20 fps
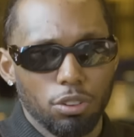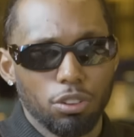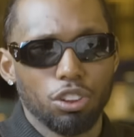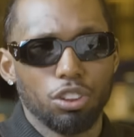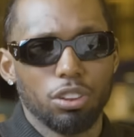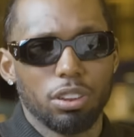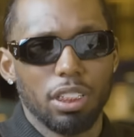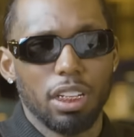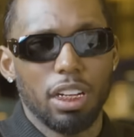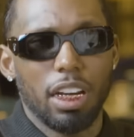Or would you
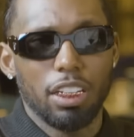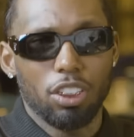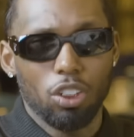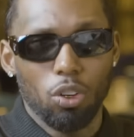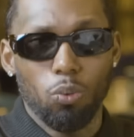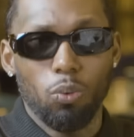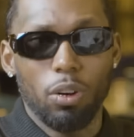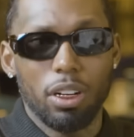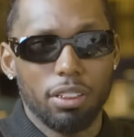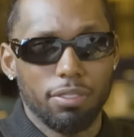say like you're
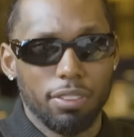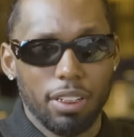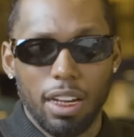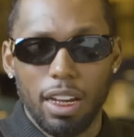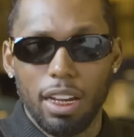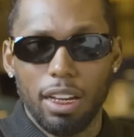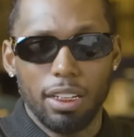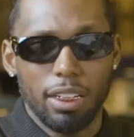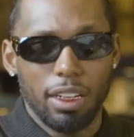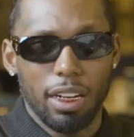one of a
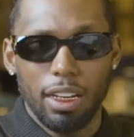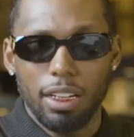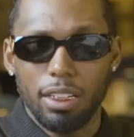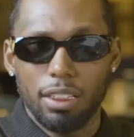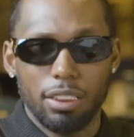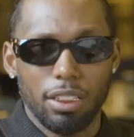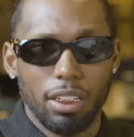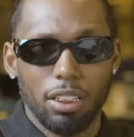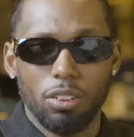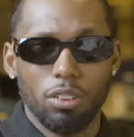kind?
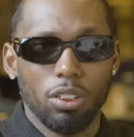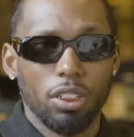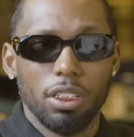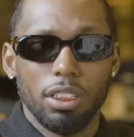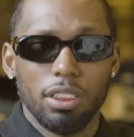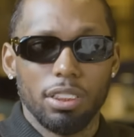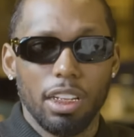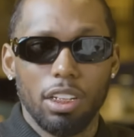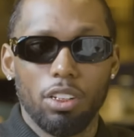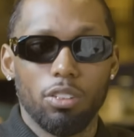Like
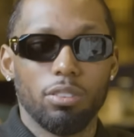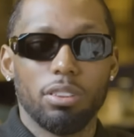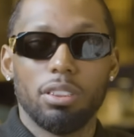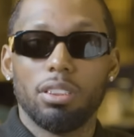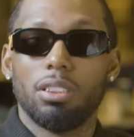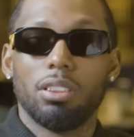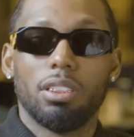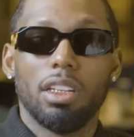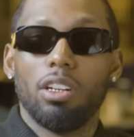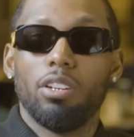they don't
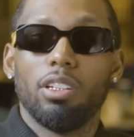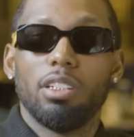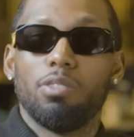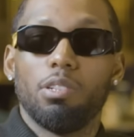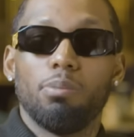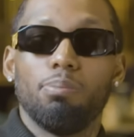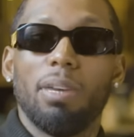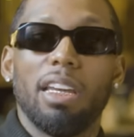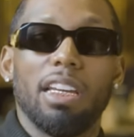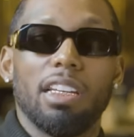
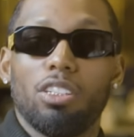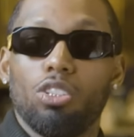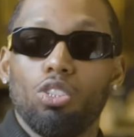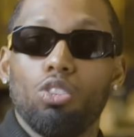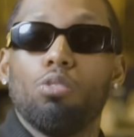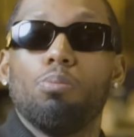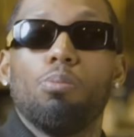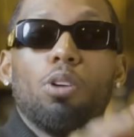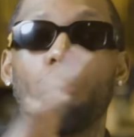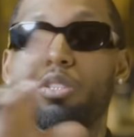even make
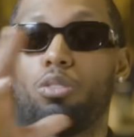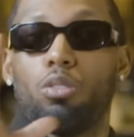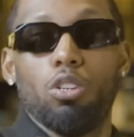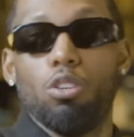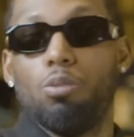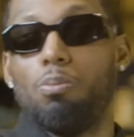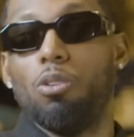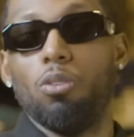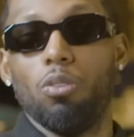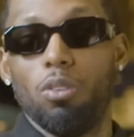your model no
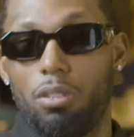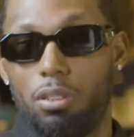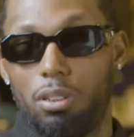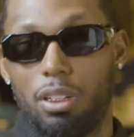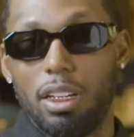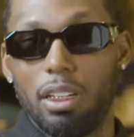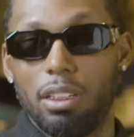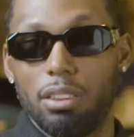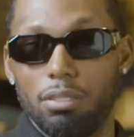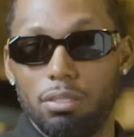more. Like.